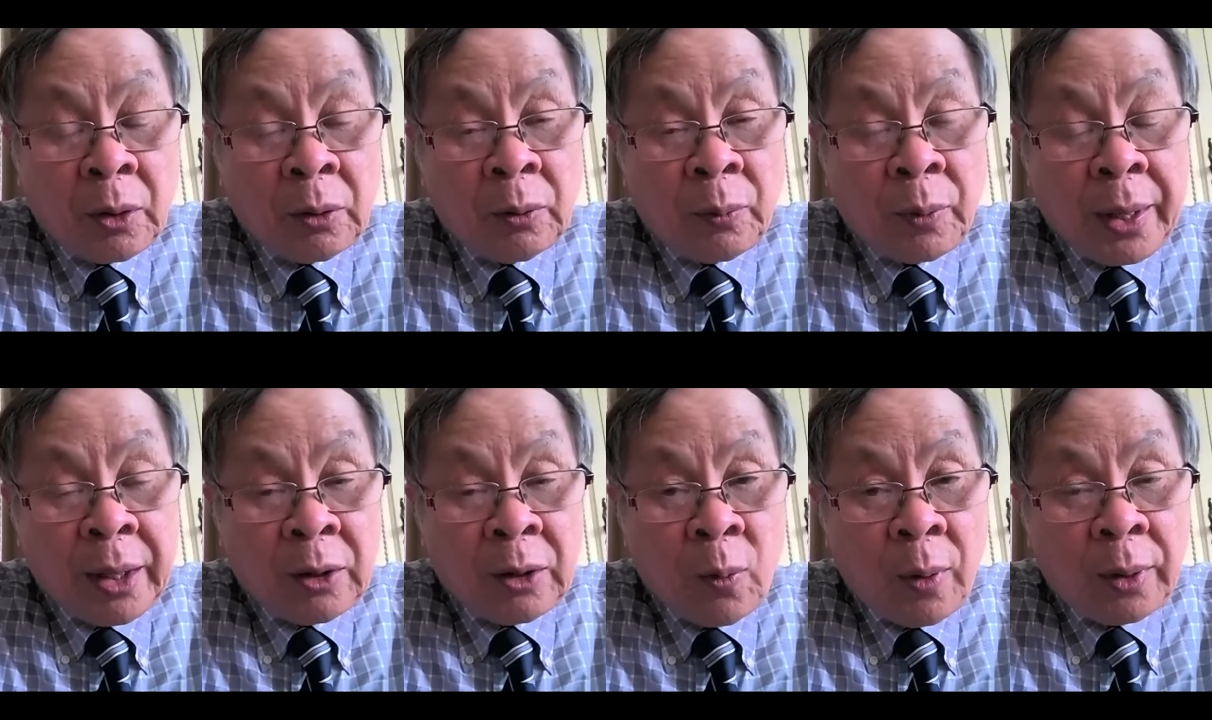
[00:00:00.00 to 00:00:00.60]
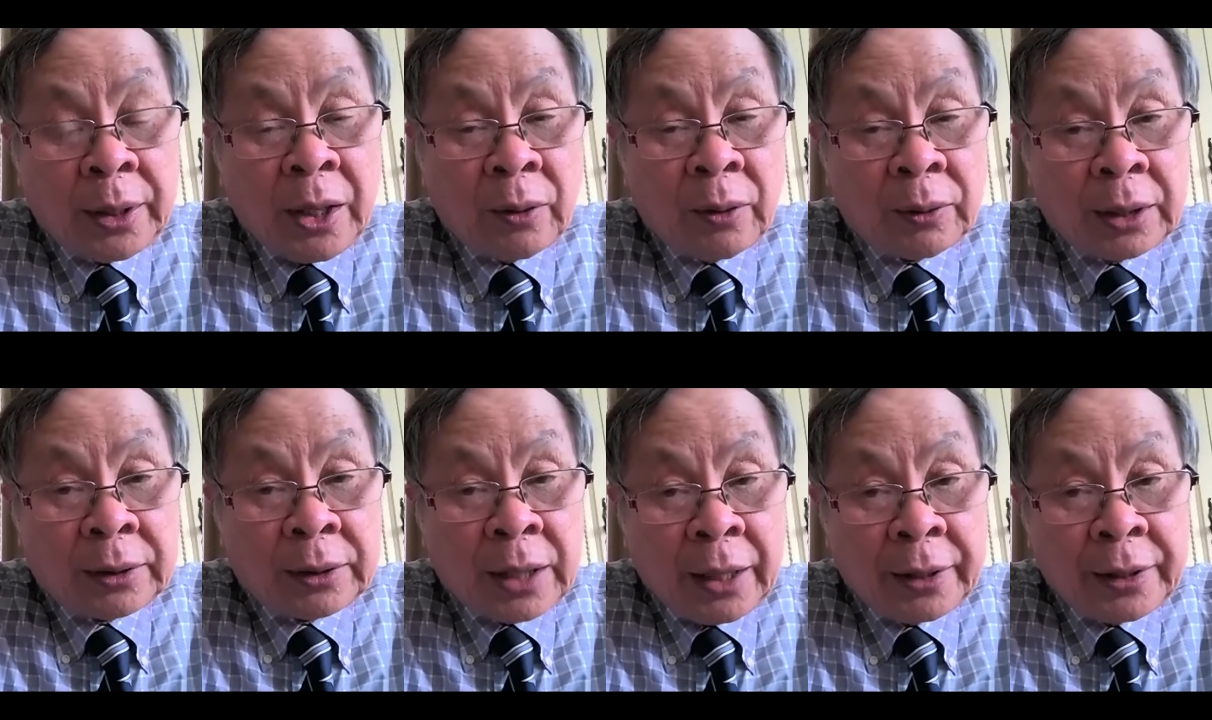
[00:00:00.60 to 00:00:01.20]
we are working on
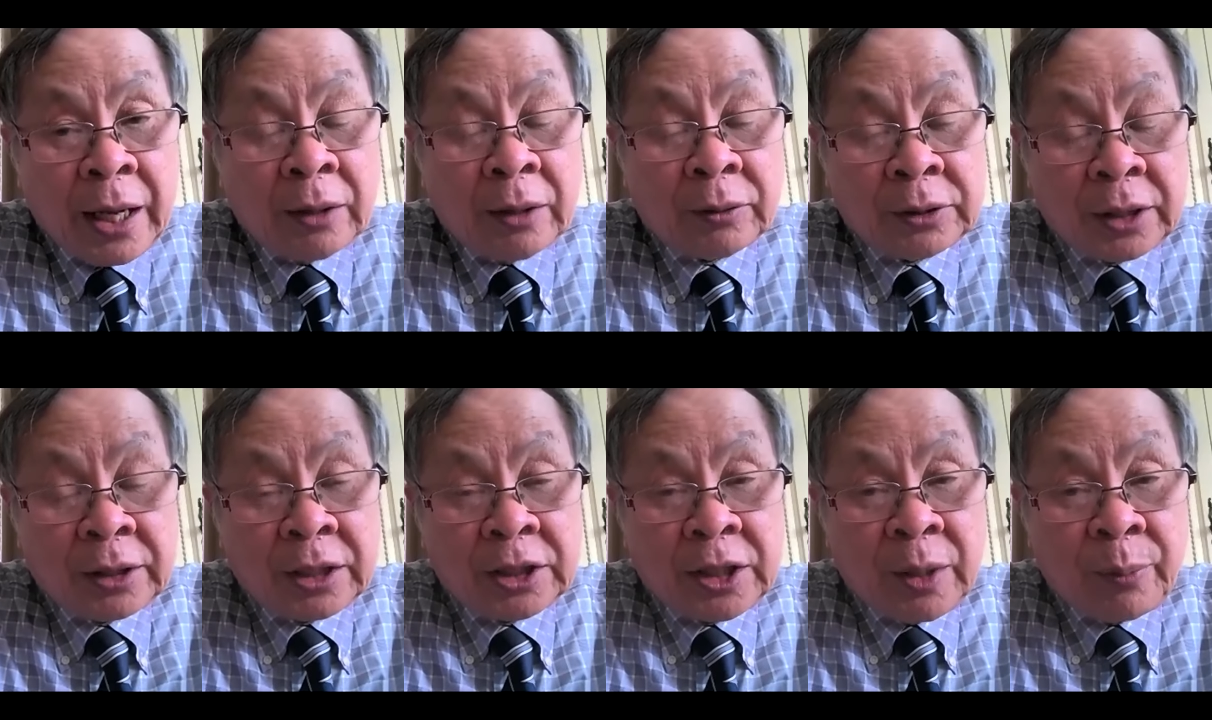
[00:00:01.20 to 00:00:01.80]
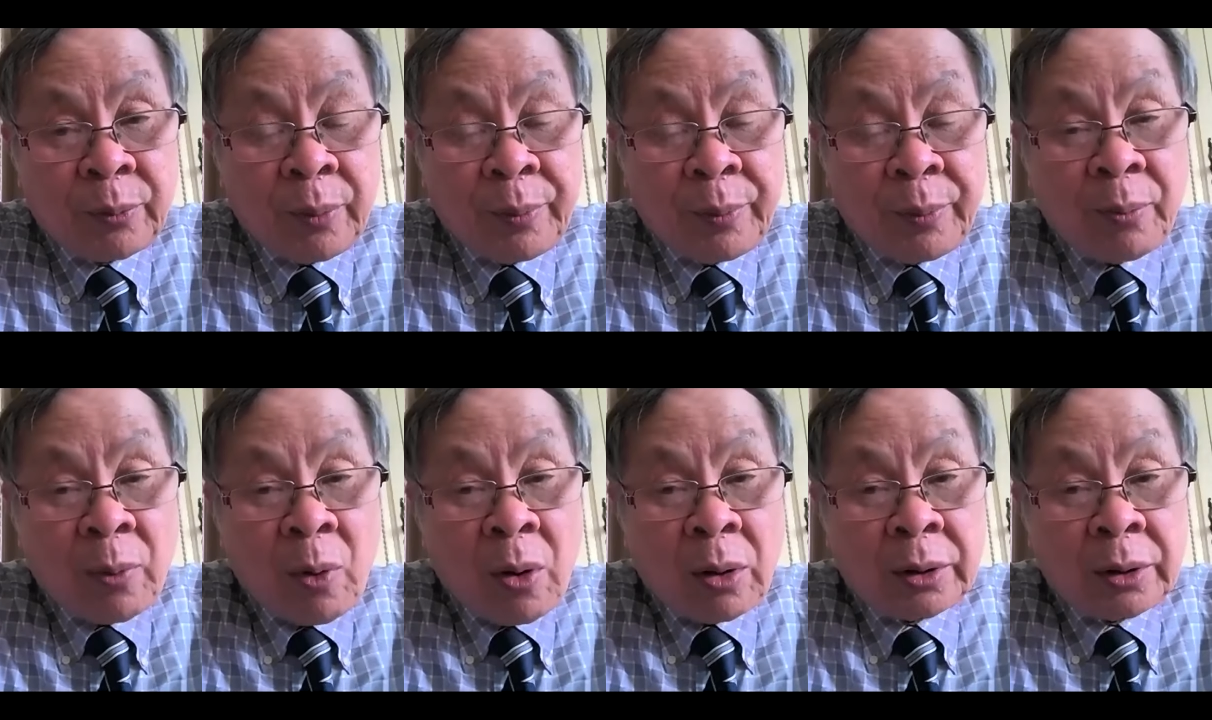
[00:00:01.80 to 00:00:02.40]
that right now, so that seems to
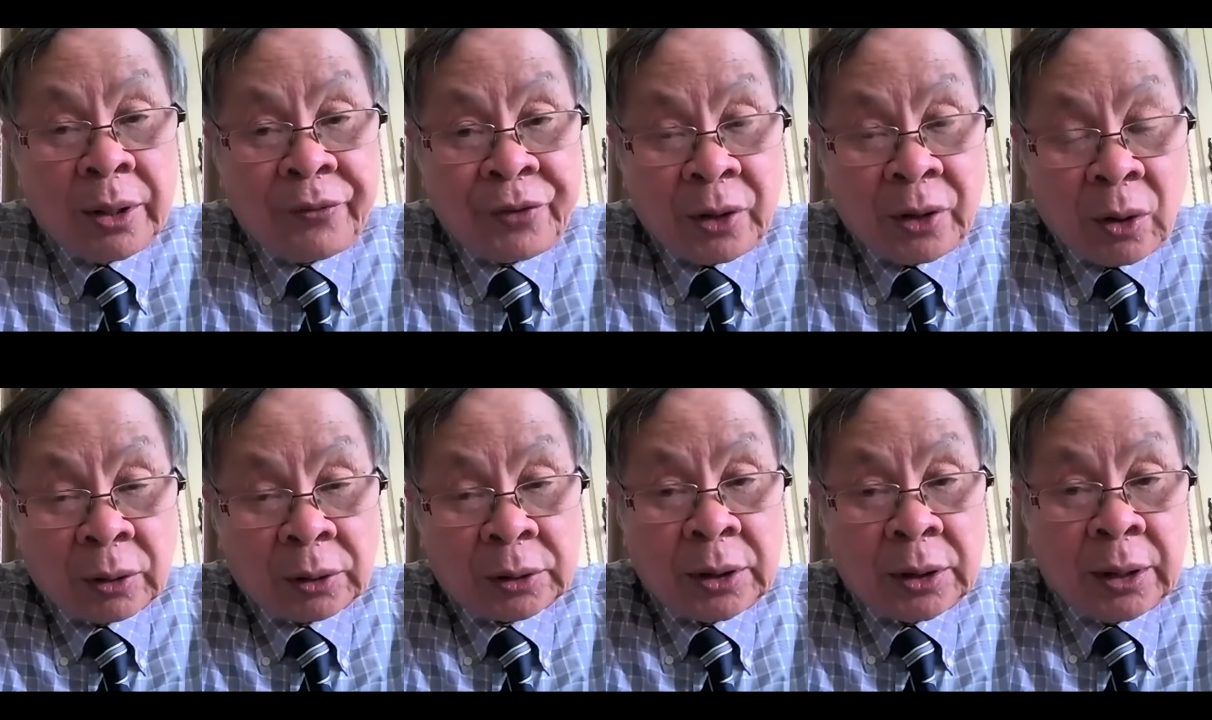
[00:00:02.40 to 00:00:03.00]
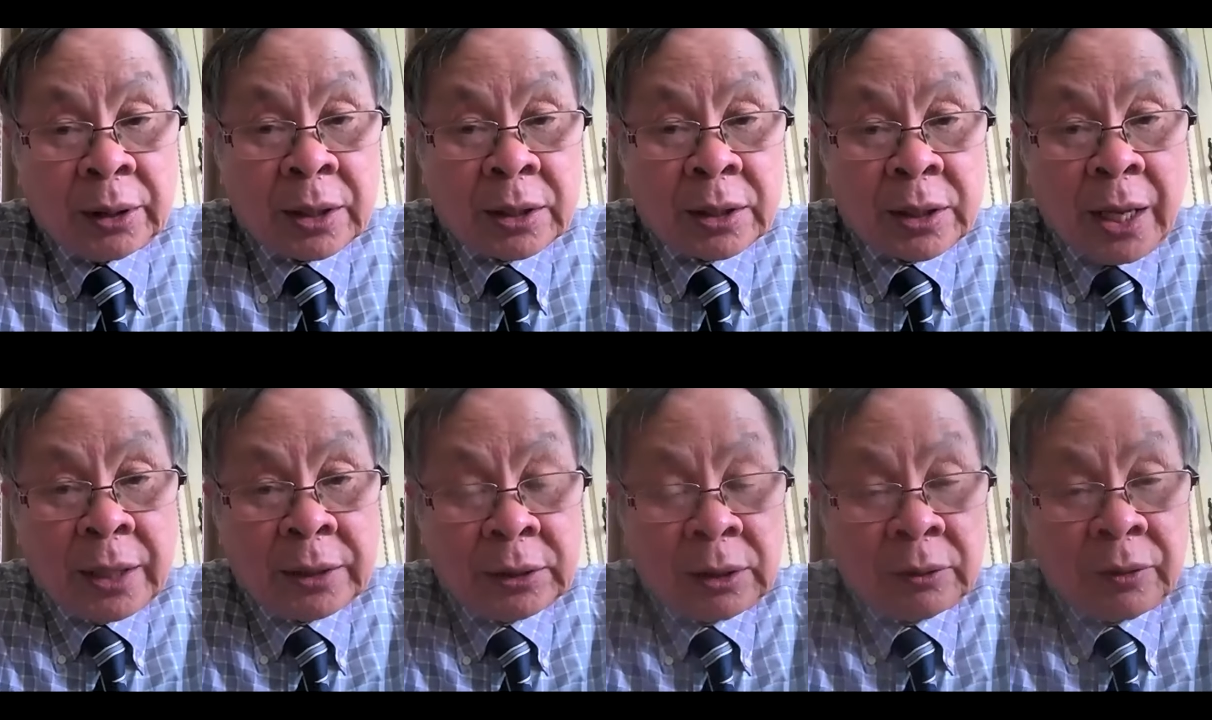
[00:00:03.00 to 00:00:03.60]
be more difficult in the
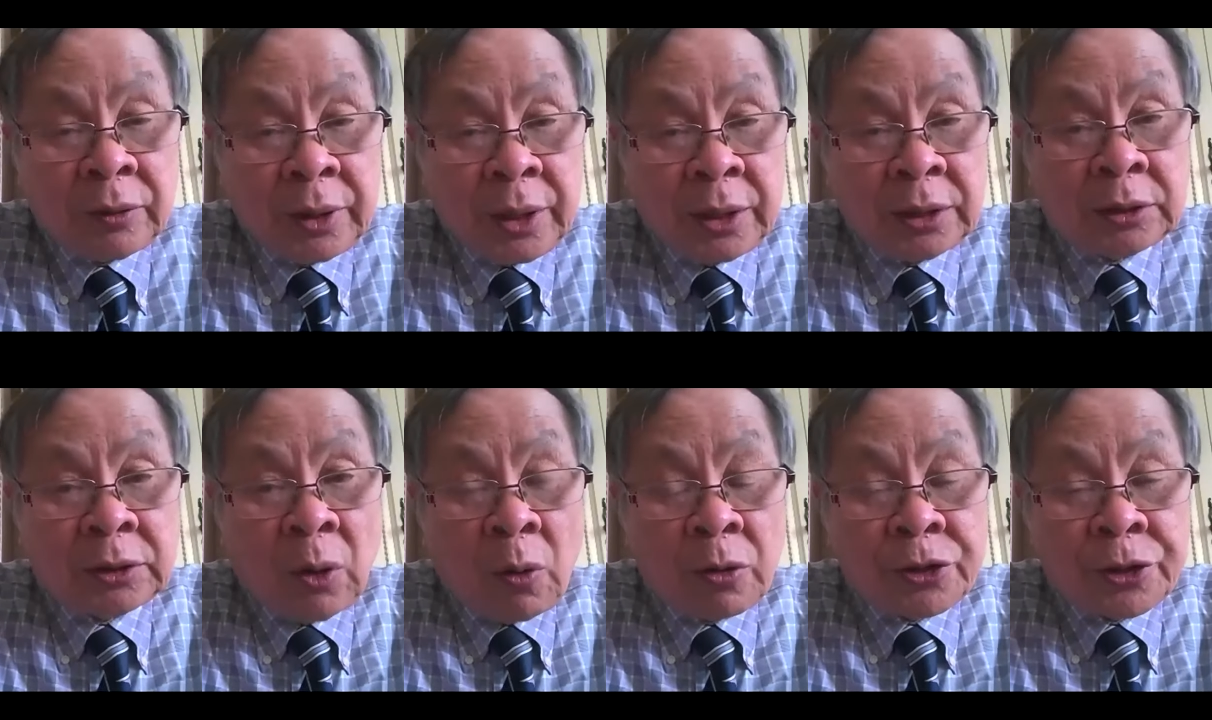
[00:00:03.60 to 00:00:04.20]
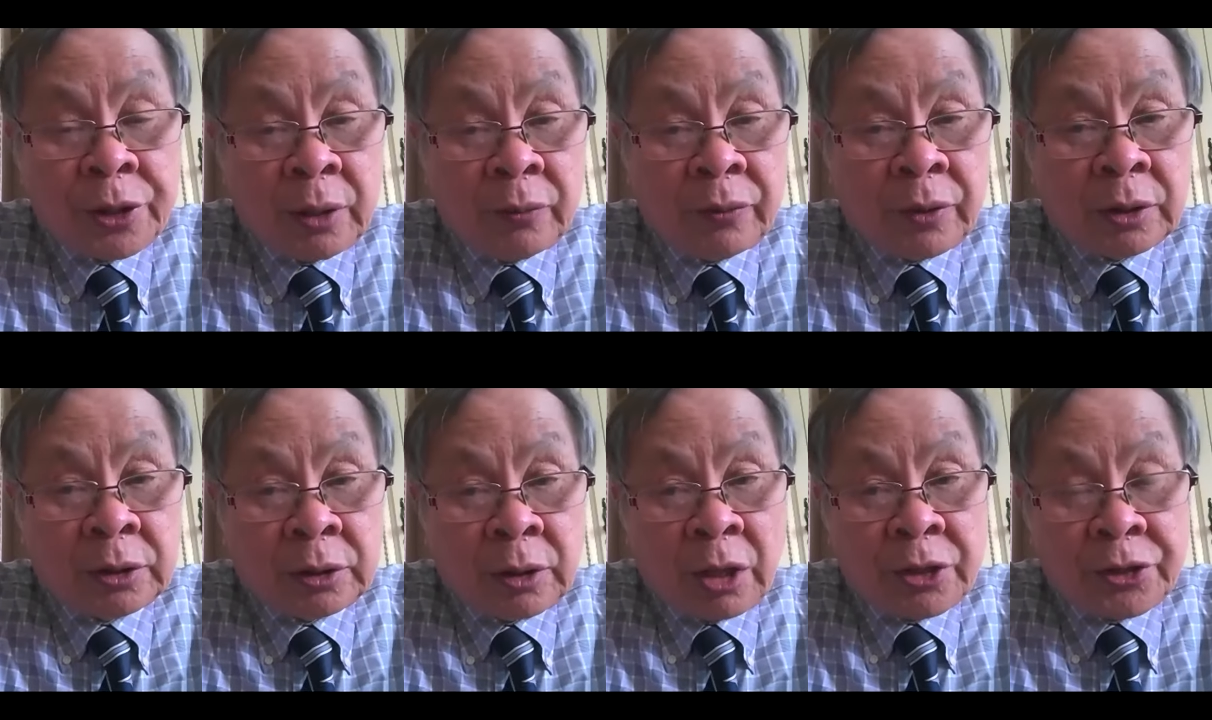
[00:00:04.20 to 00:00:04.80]
science of the distortion of
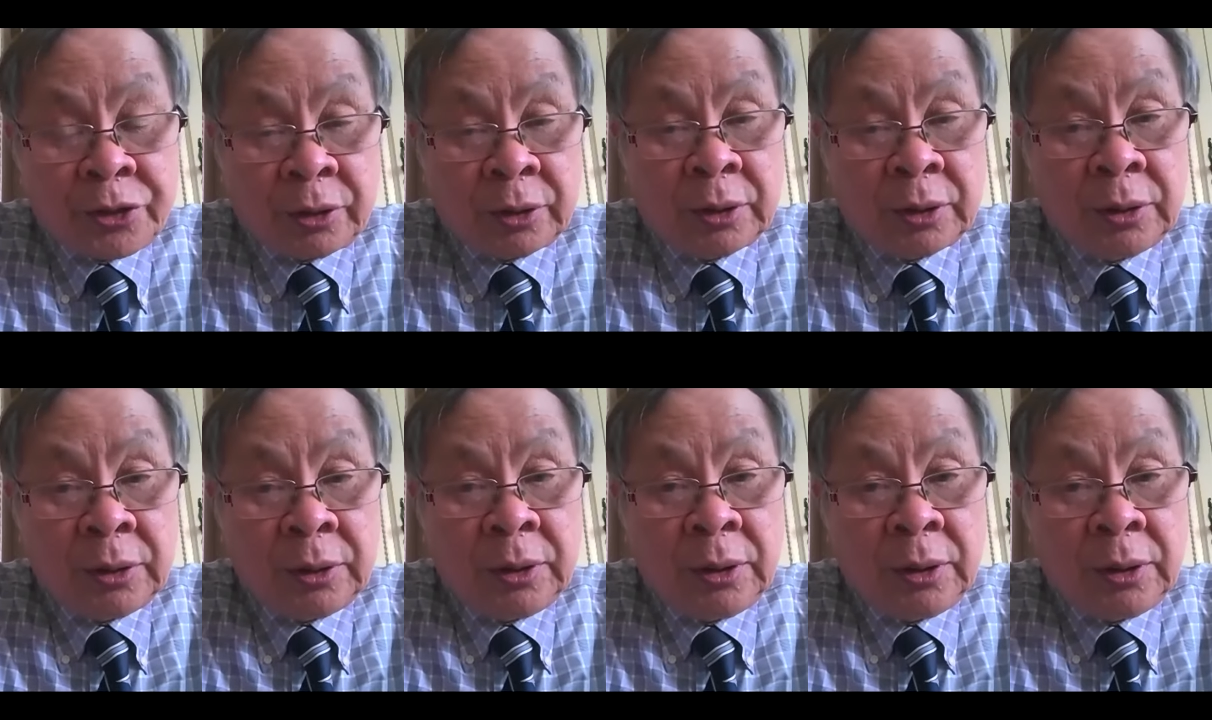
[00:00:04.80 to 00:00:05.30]
the structure,